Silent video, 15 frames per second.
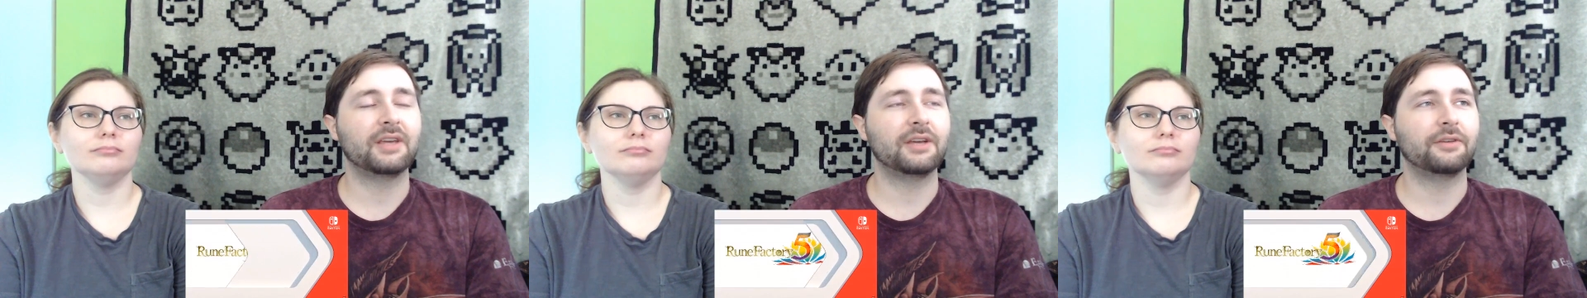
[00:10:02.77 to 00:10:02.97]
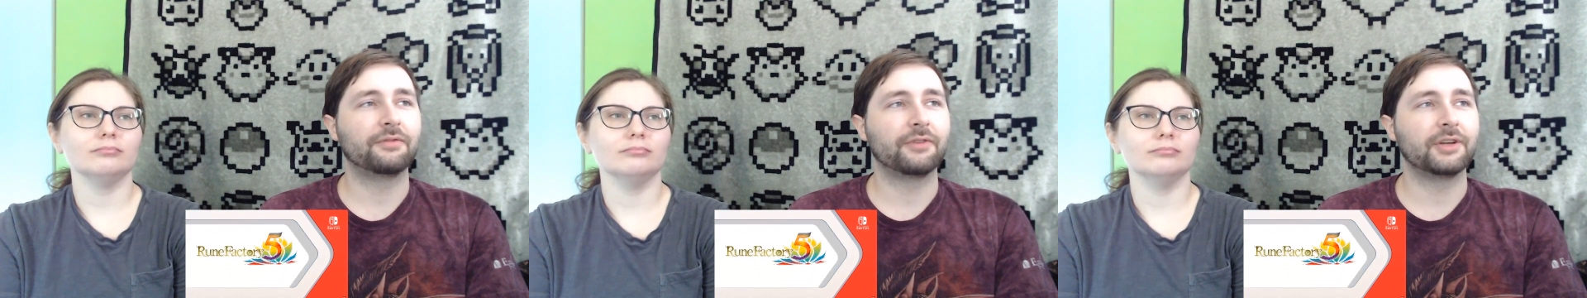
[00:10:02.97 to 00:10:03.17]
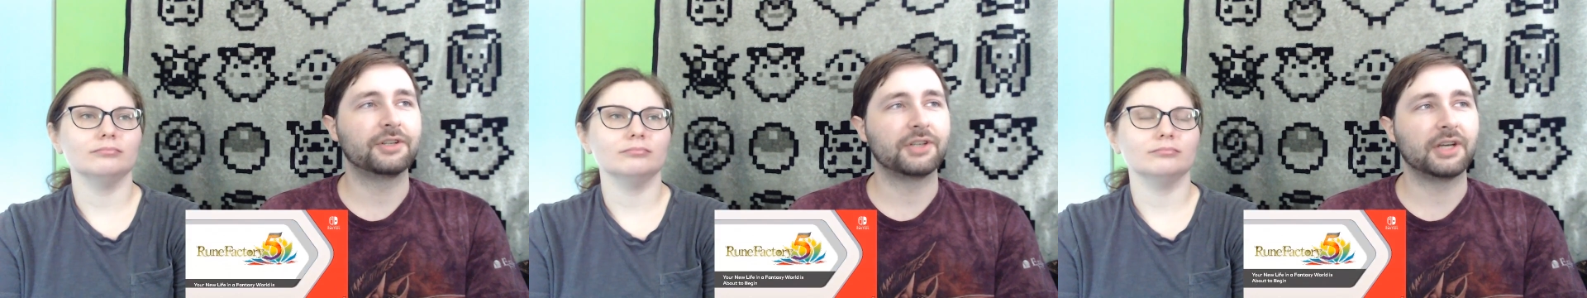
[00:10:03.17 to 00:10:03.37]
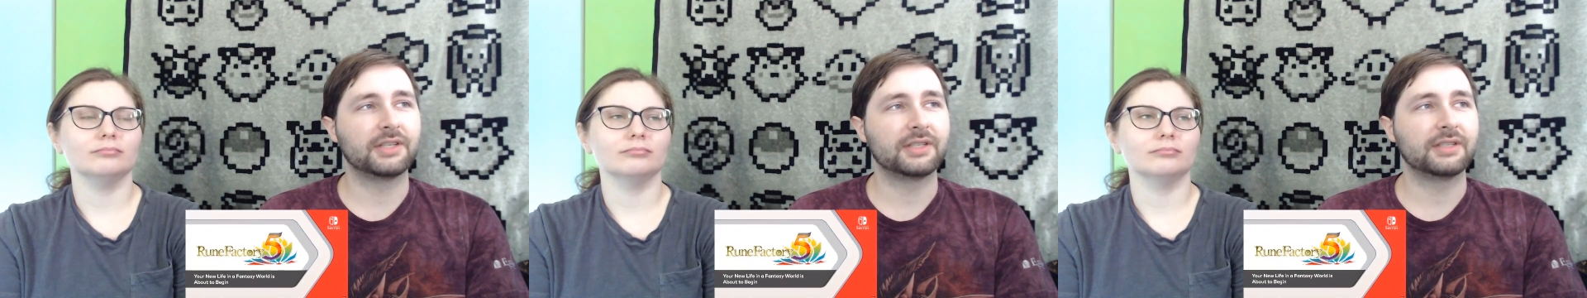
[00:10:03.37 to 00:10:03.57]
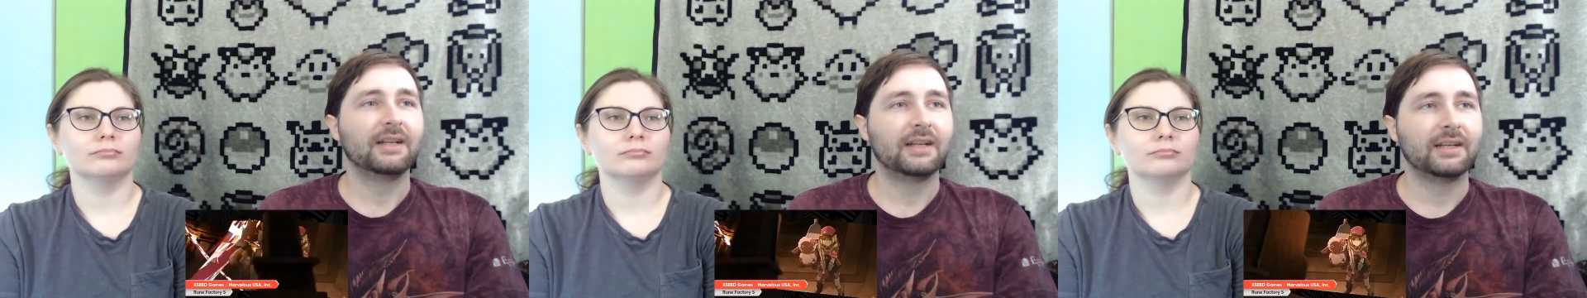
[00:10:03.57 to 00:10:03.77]

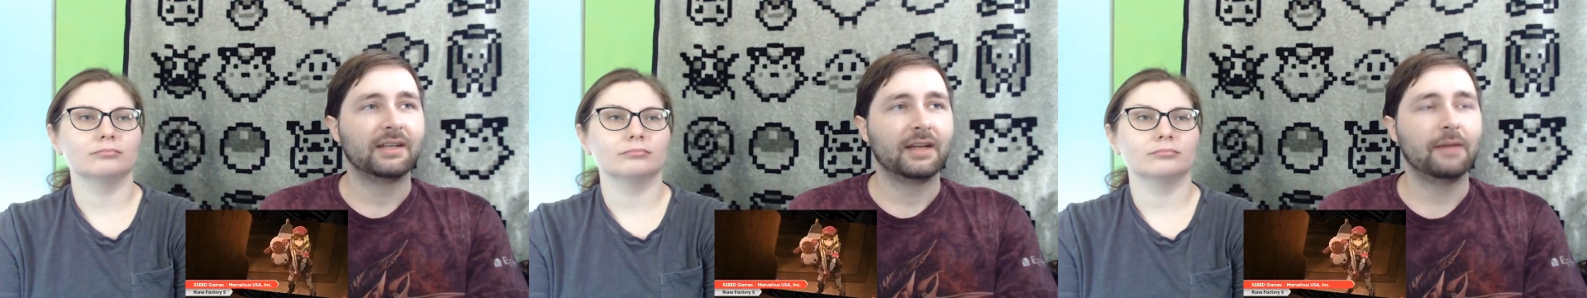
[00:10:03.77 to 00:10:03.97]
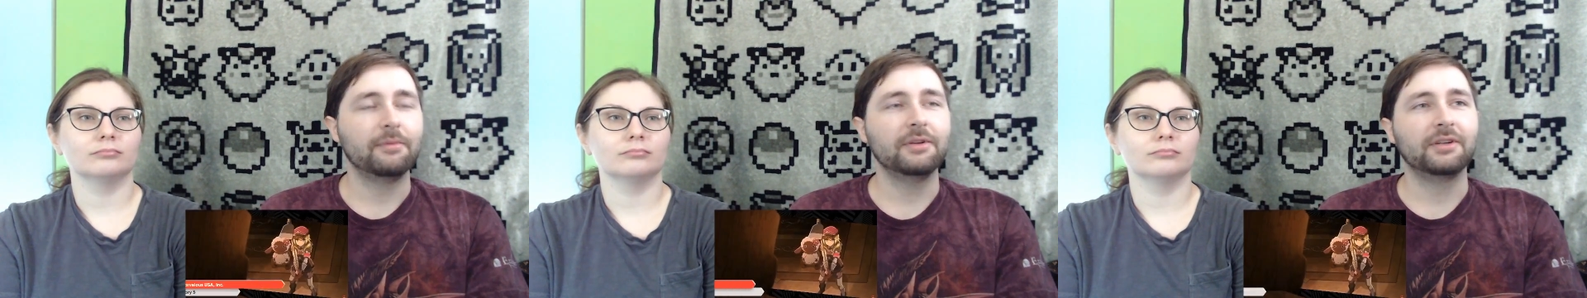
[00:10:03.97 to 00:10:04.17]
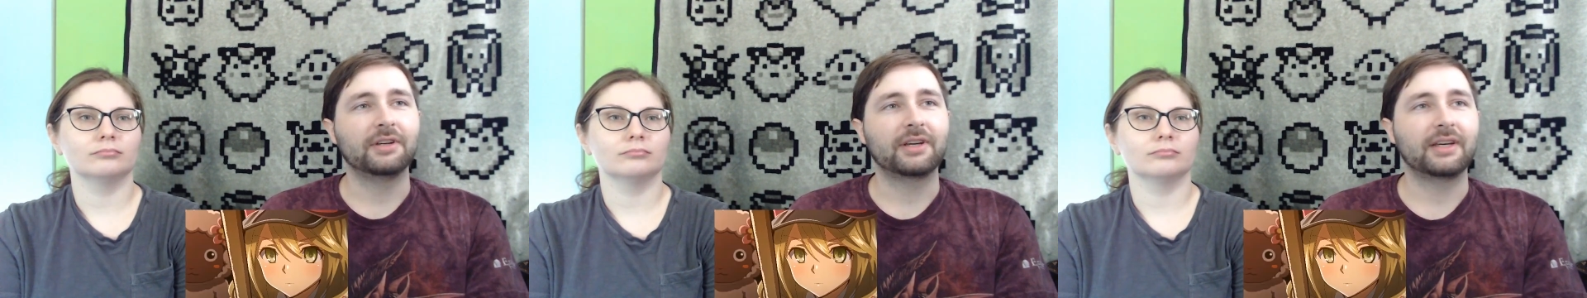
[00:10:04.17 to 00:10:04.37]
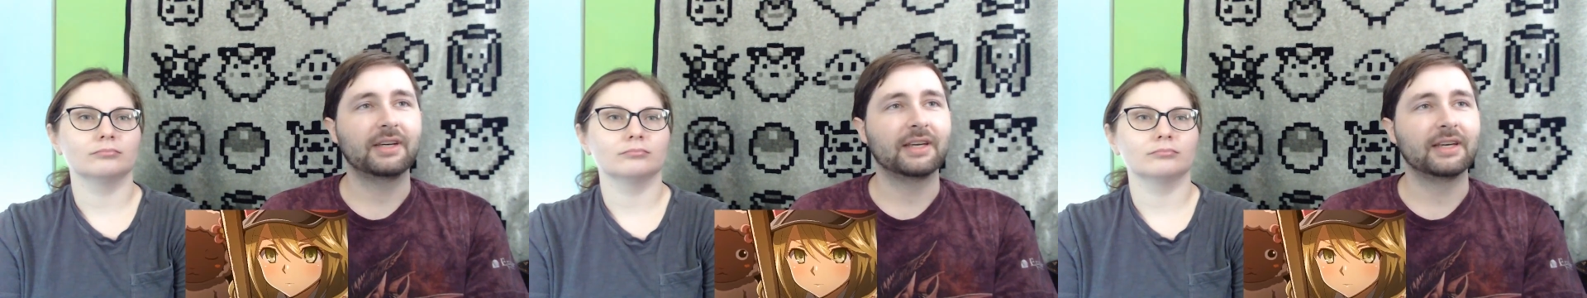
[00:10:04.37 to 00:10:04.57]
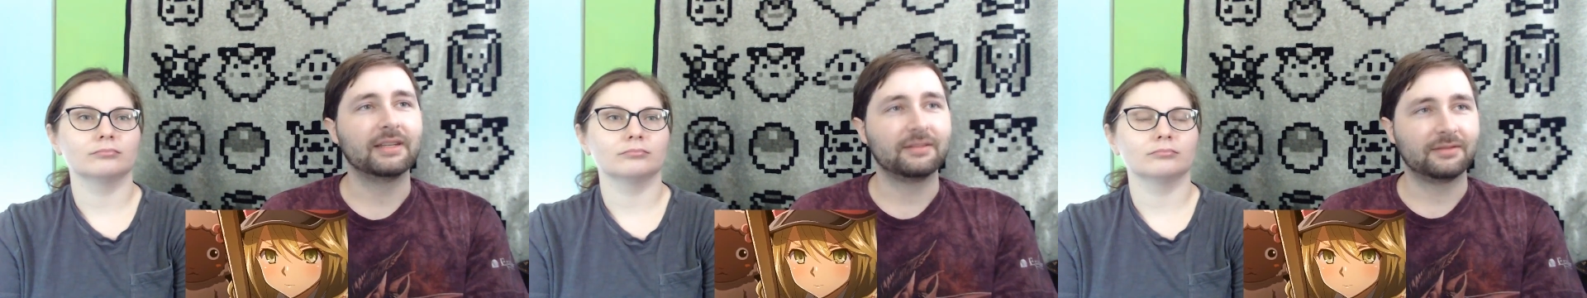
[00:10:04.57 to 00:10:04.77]
Speaker 1: franchises. I've been looking
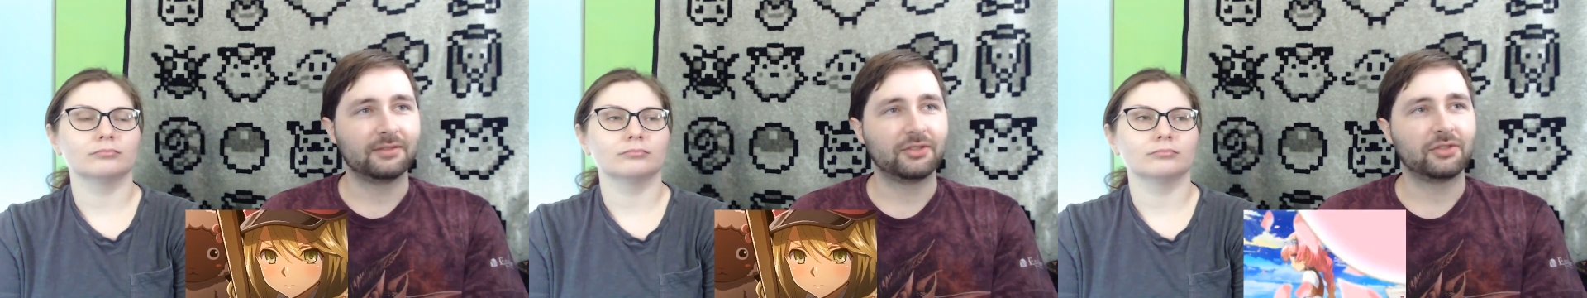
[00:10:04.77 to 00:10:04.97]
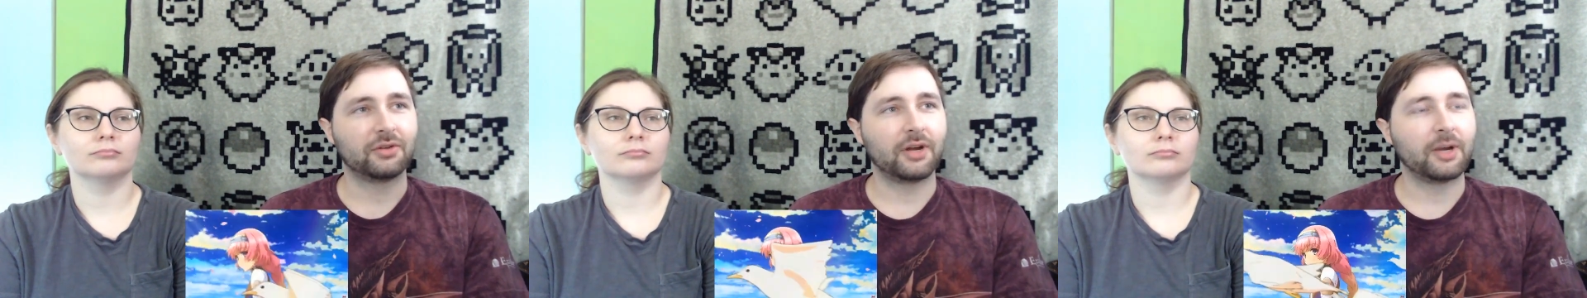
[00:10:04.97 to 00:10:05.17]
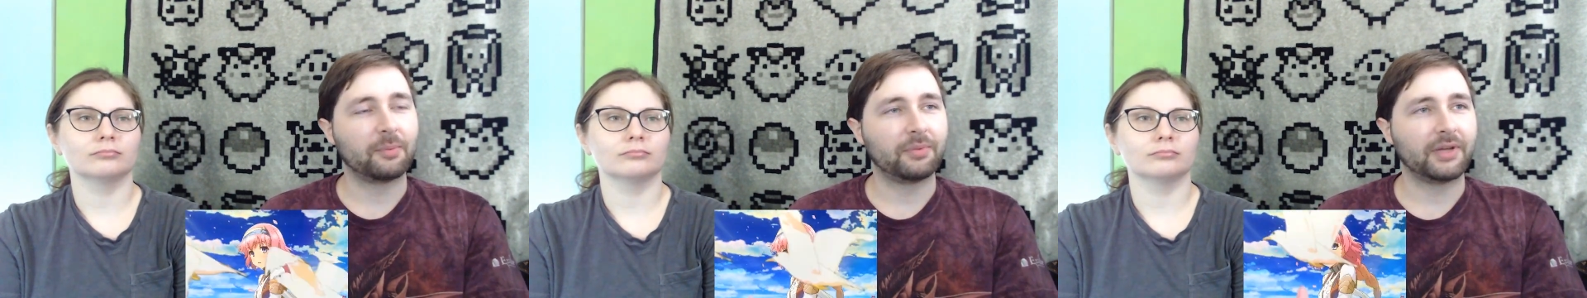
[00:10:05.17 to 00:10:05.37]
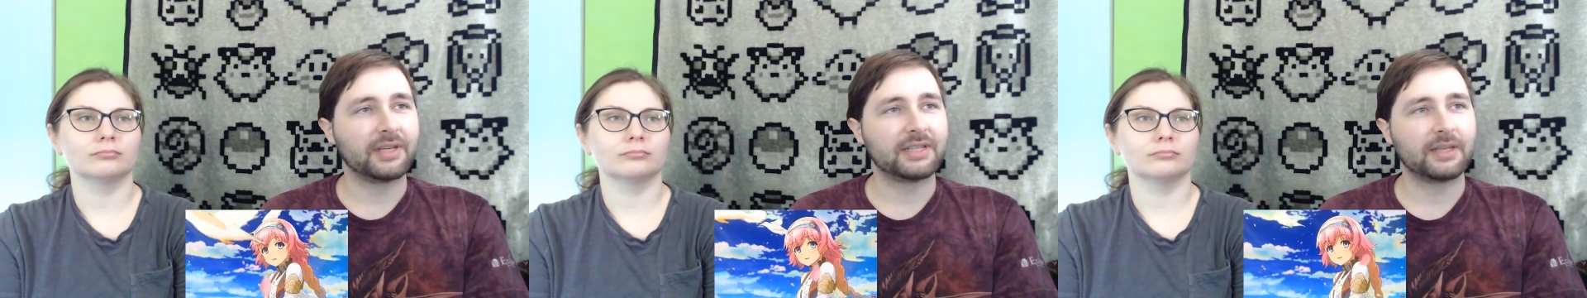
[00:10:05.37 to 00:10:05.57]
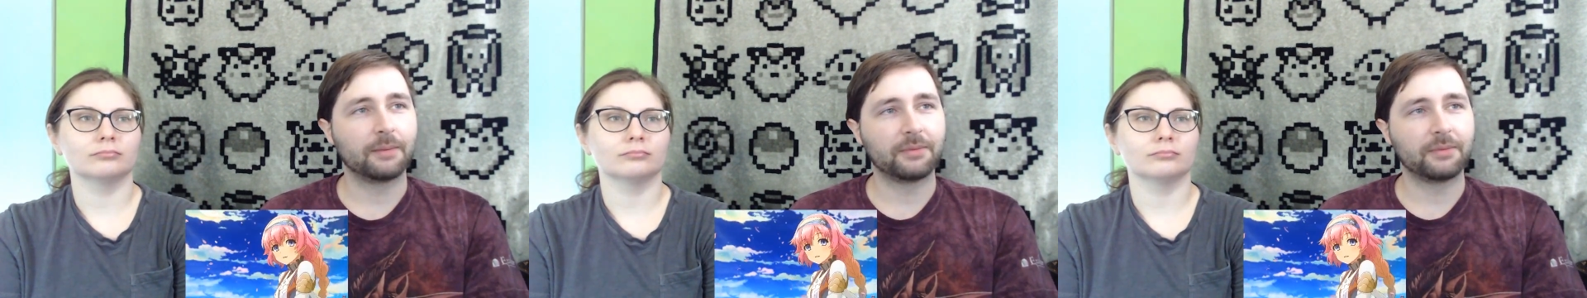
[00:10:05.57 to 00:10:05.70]
at trying to play something